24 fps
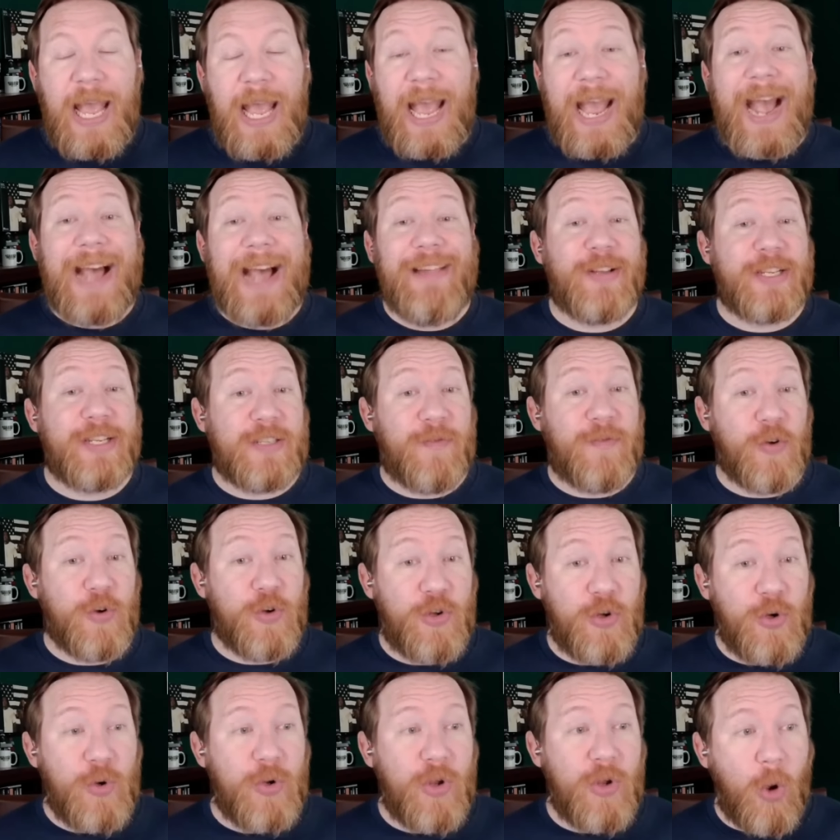Alex
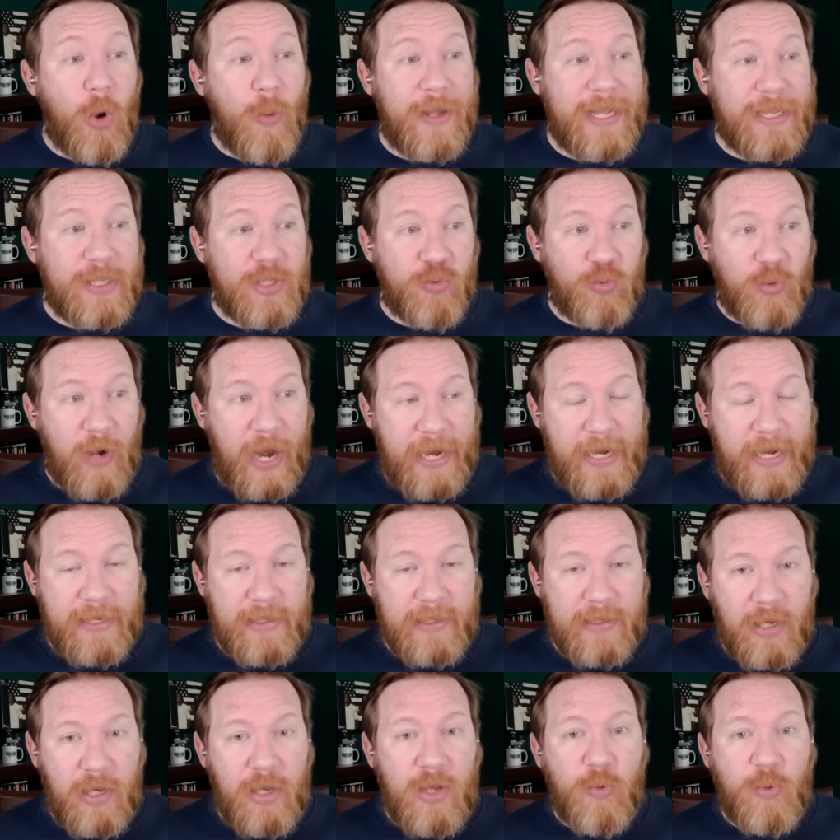Verdugo against righties
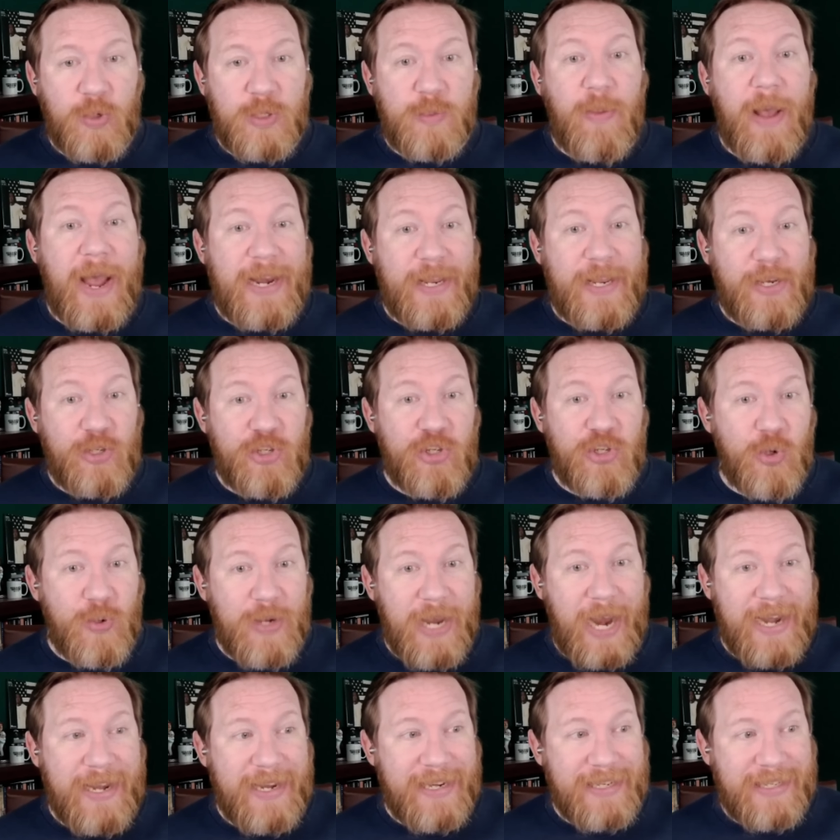was batting
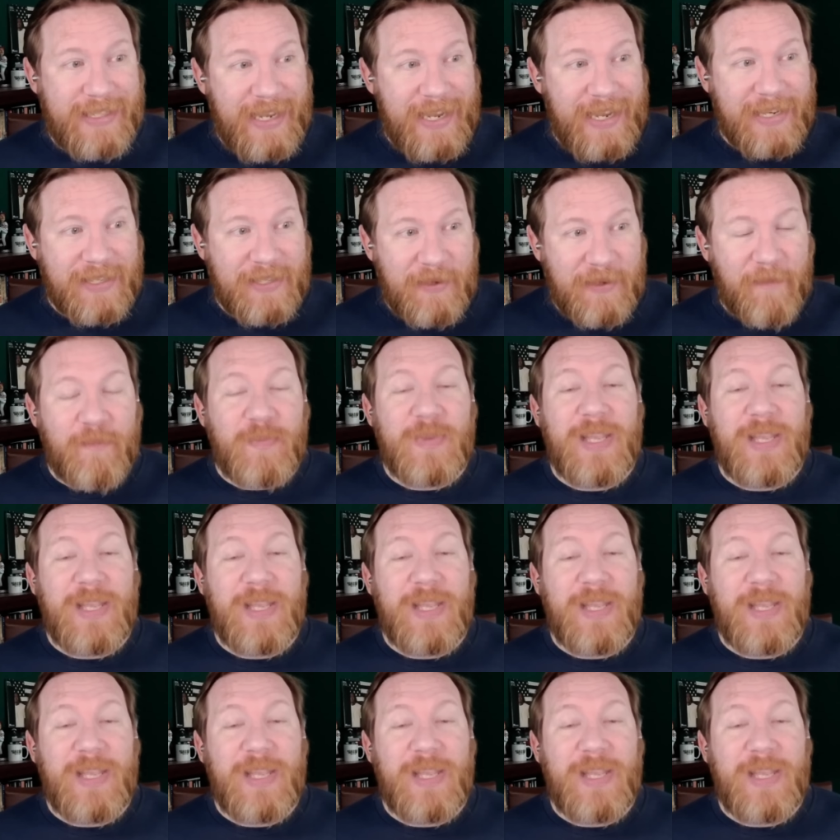.296.